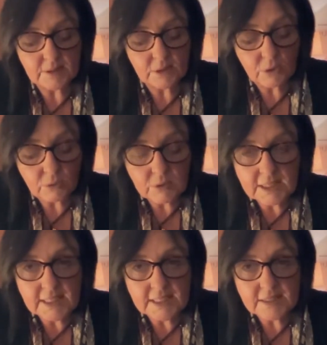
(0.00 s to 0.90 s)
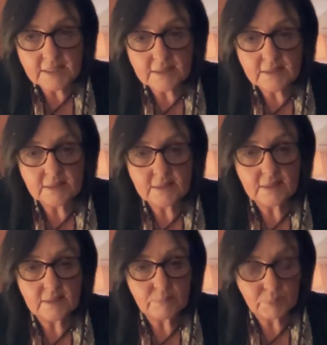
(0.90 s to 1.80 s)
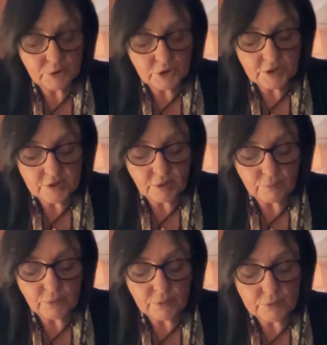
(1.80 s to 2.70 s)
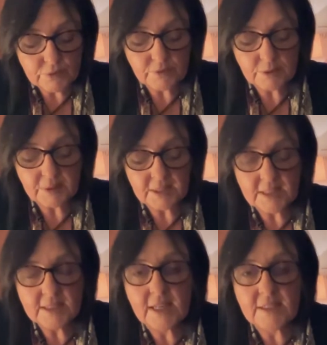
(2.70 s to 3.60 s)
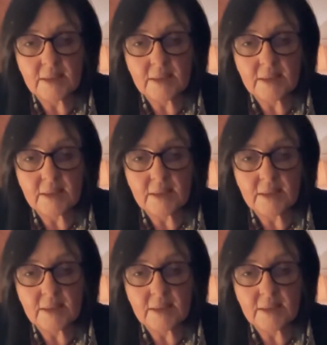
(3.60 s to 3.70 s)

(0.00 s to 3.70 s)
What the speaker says: holy linen, bunches of rosary beads as